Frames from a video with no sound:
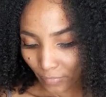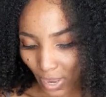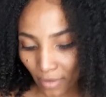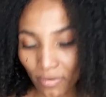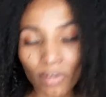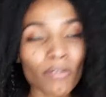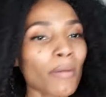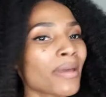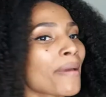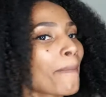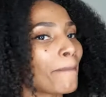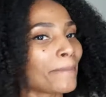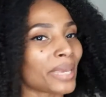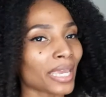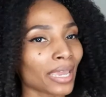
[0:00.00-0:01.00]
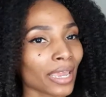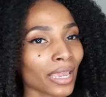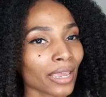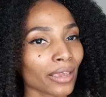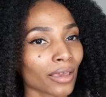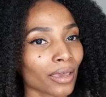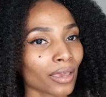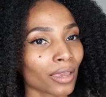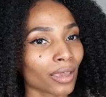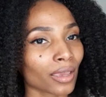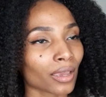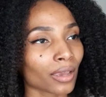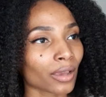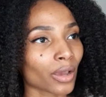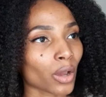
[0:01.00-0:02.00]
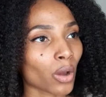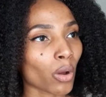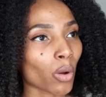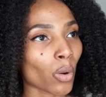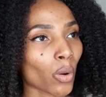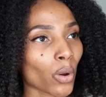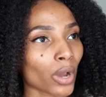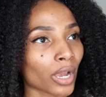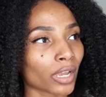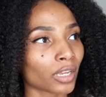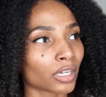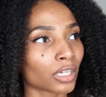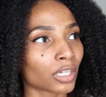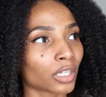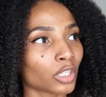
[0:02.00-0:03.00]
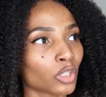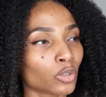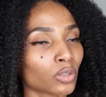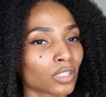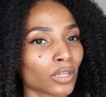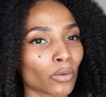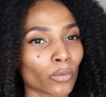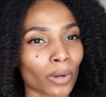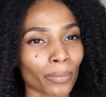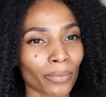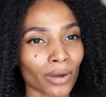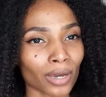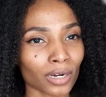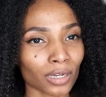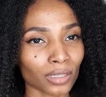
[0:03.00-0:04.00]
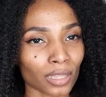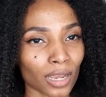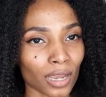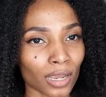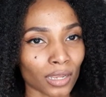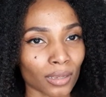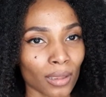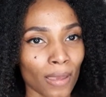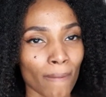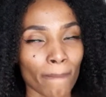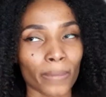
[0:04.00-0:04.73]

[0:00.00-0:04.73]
I've never been big on using one product line